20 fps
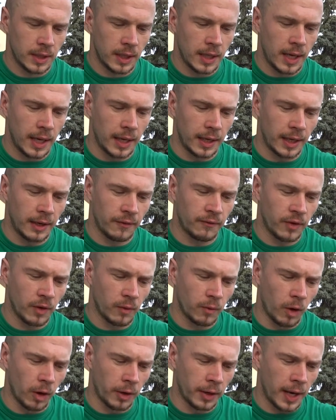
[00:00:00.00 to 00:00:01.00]
And if you
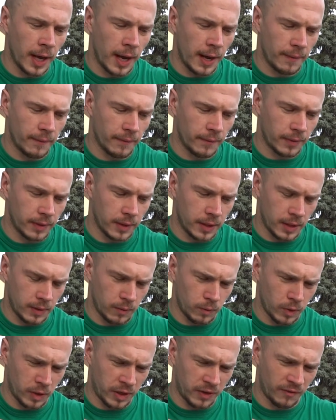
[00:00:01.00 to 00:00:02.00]
wonder, there
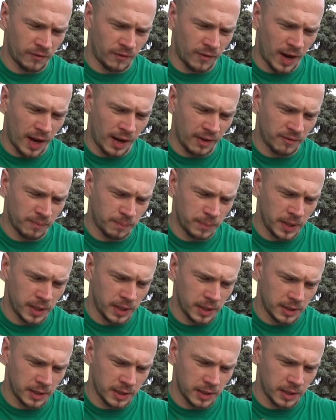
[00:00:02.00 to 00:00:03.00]
was 5
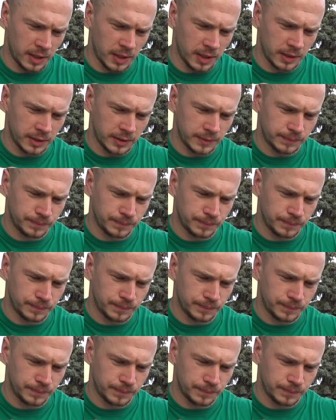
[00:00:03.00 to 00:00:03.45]
beers, guys,